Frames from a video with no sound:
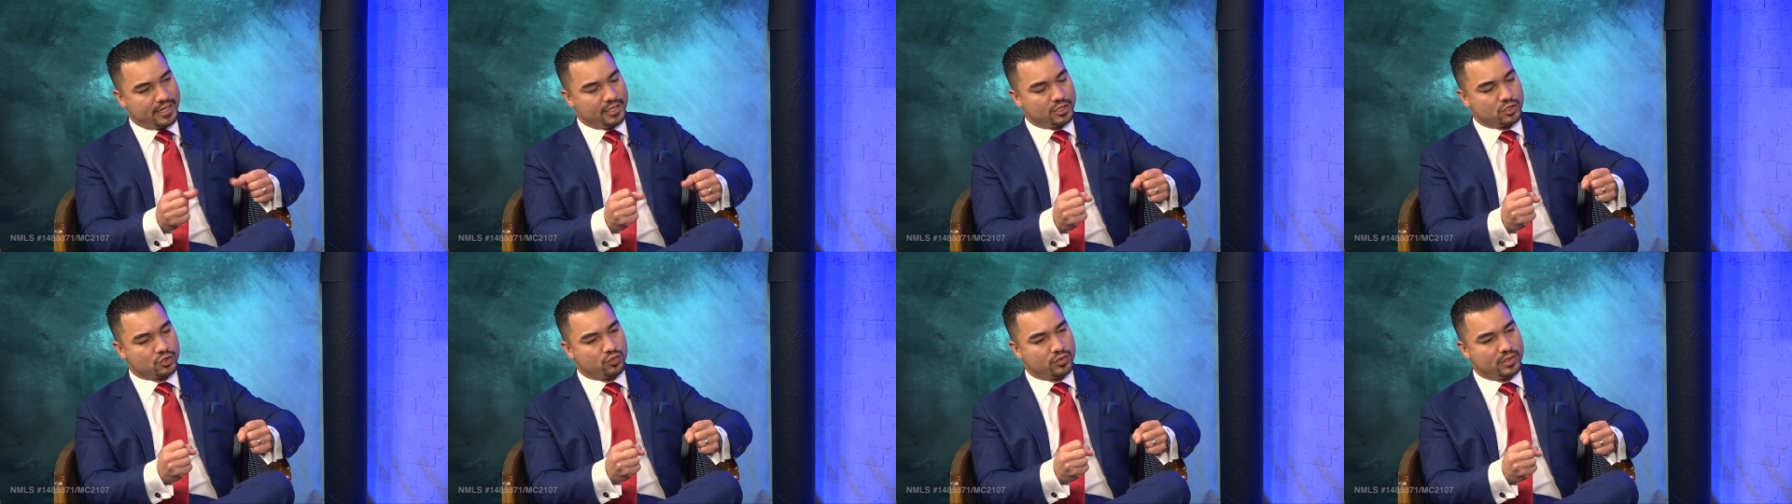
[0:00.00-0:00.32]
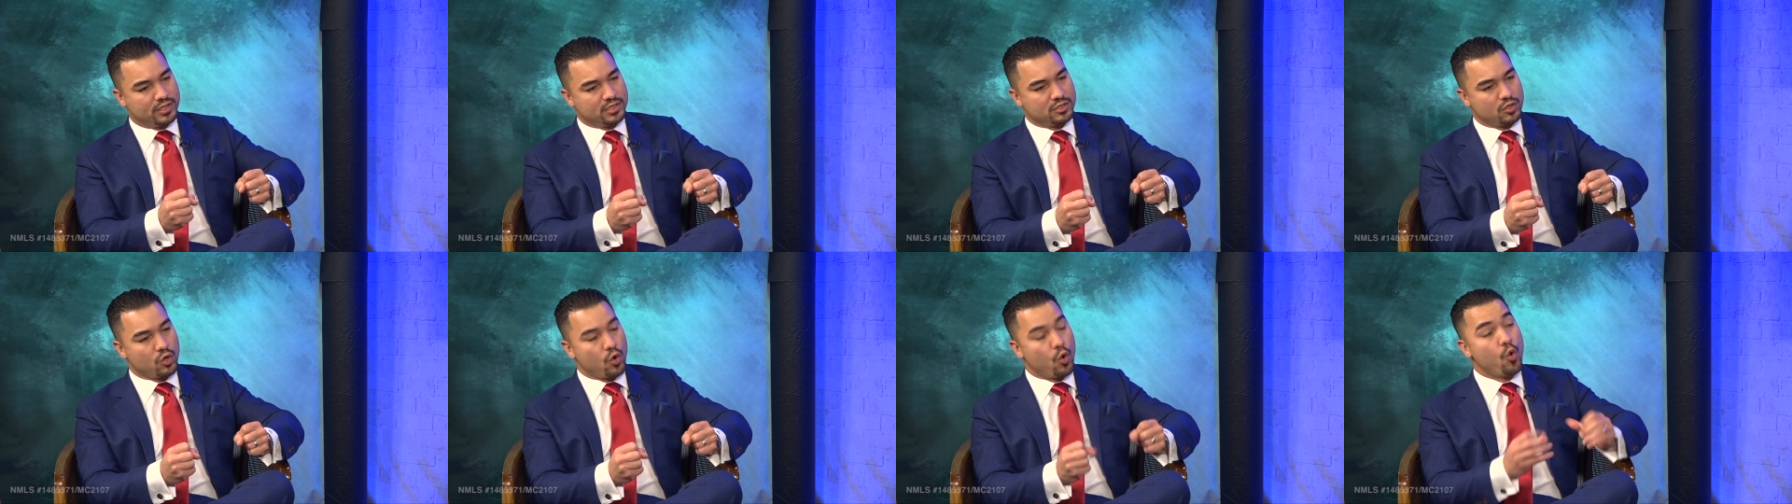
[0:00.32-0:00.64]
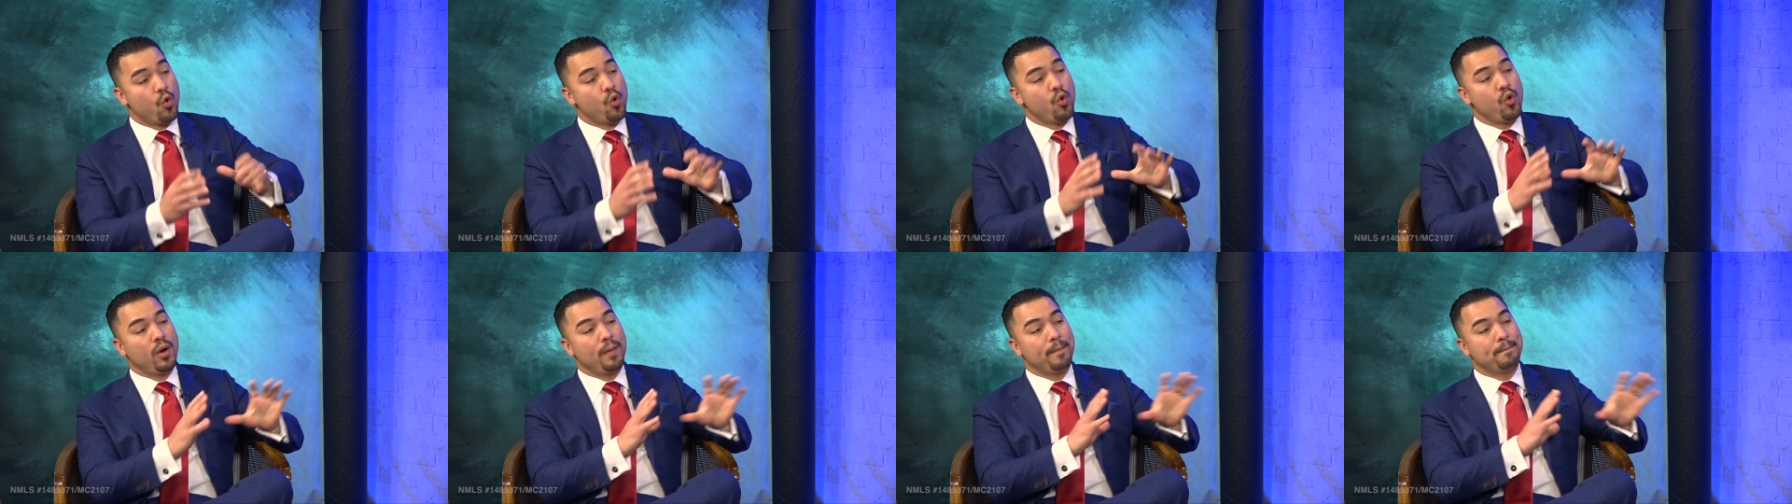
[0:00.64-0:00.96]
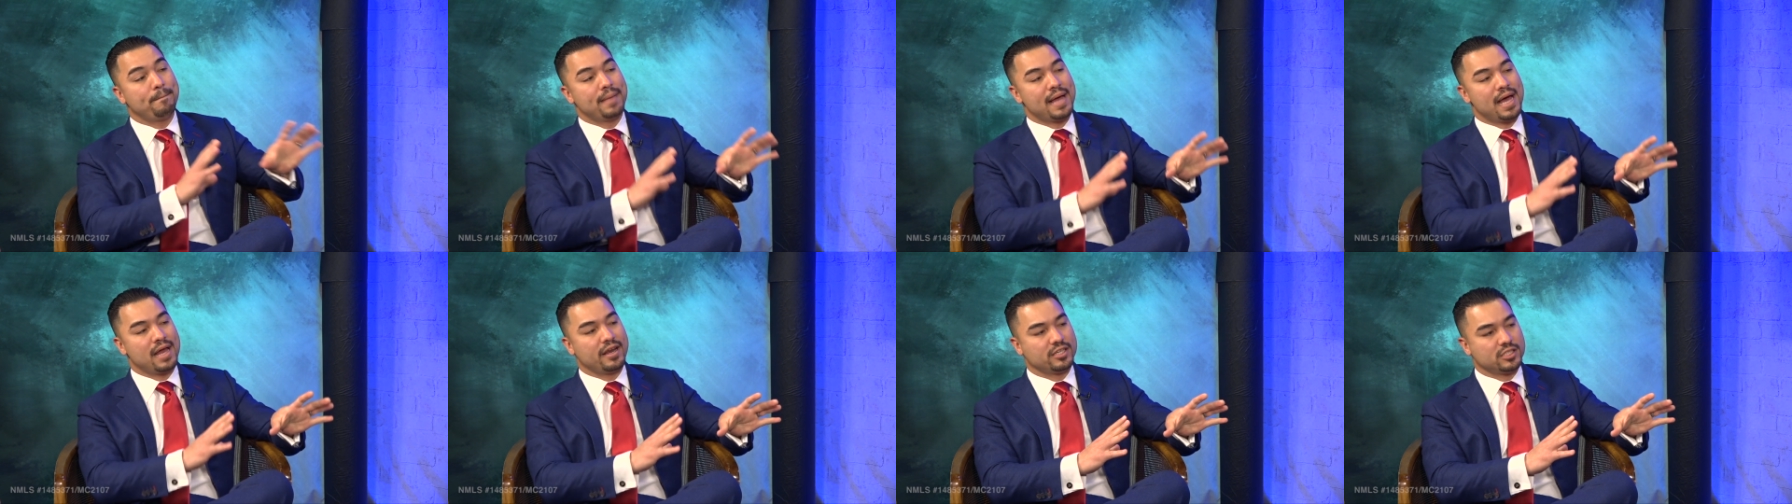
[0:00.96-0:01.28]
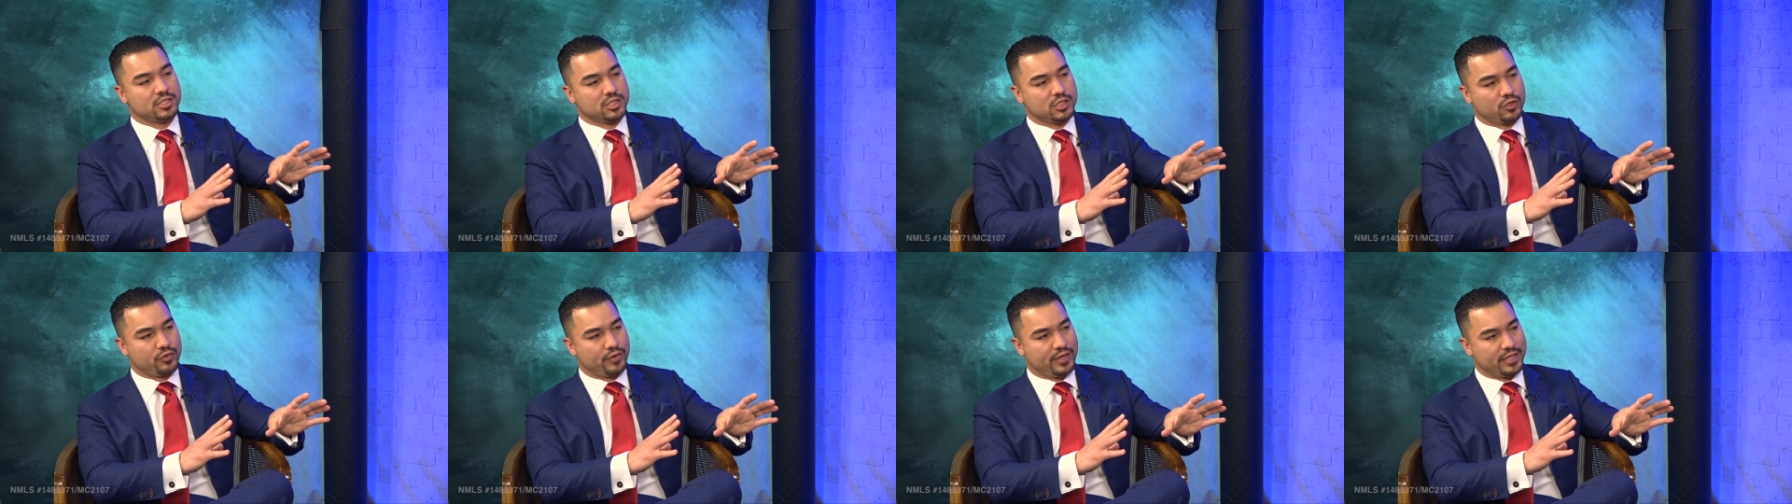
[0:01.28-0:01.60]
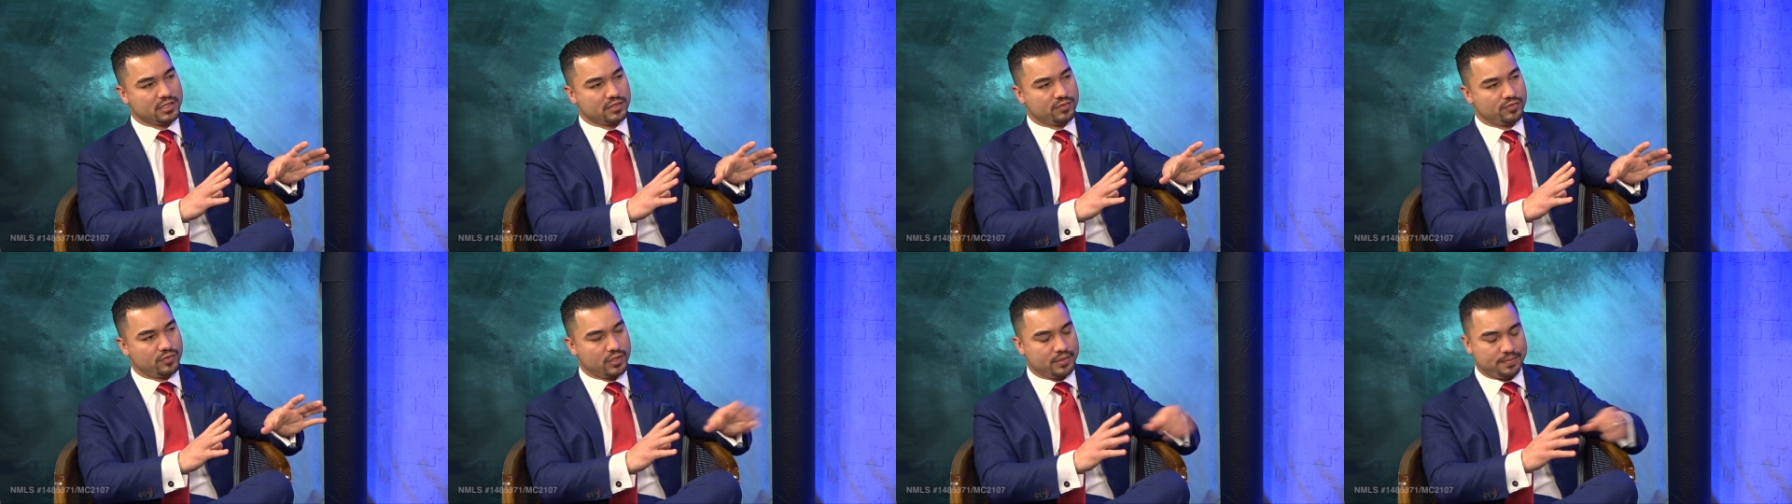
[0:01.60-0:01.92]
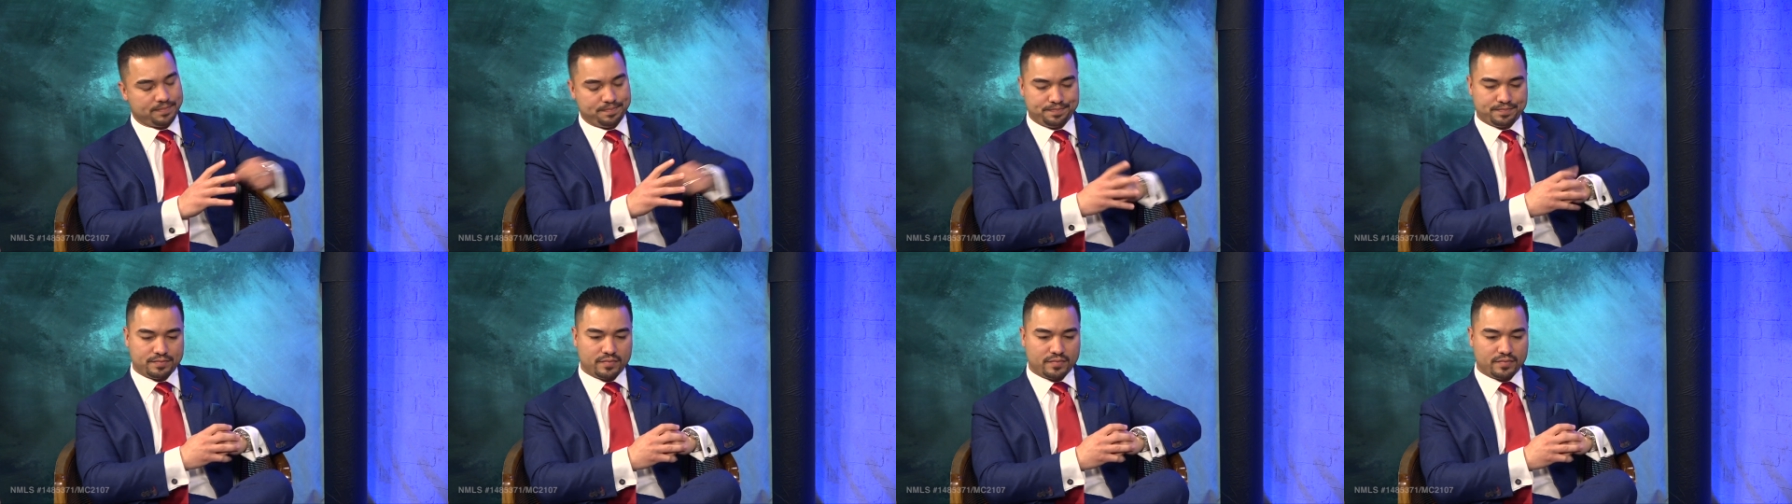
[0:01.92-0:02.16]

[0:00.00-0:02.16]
interest or balance transfer.